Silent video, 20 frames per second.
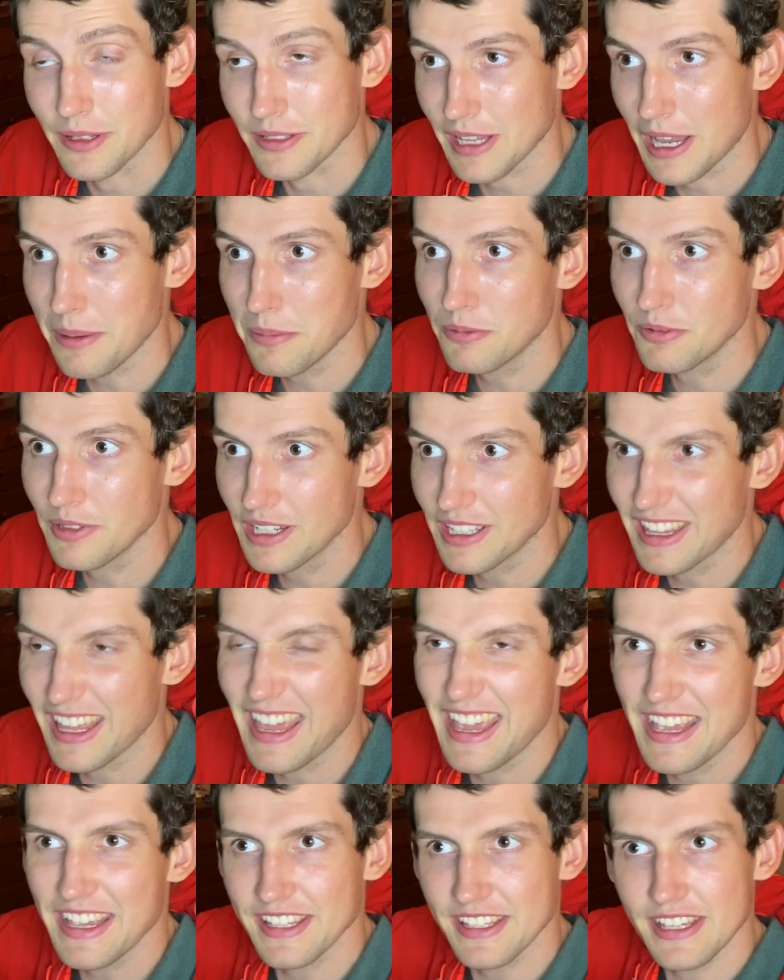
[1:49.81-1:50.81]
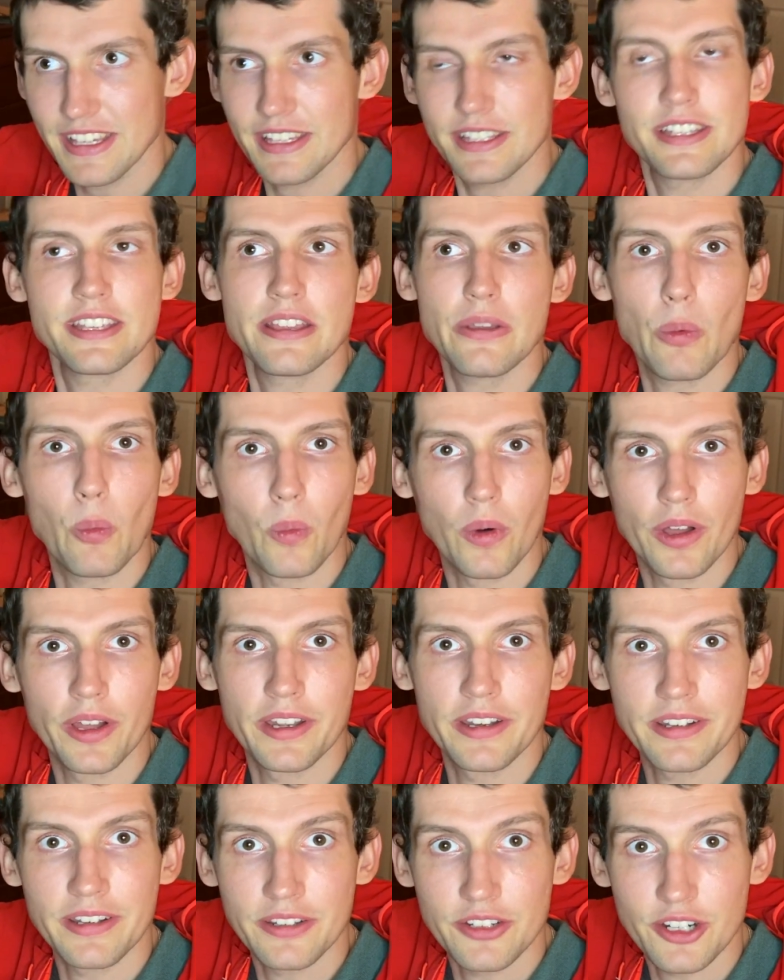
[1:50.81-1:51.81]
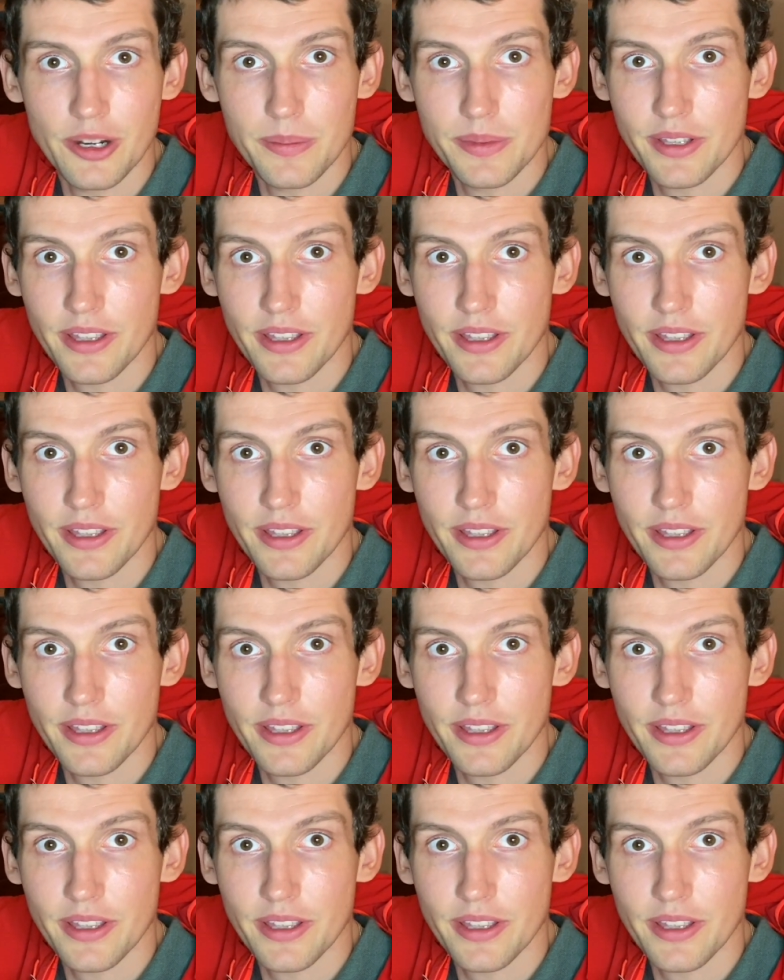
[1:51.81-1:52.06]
So I would rank the ACC 1 in terms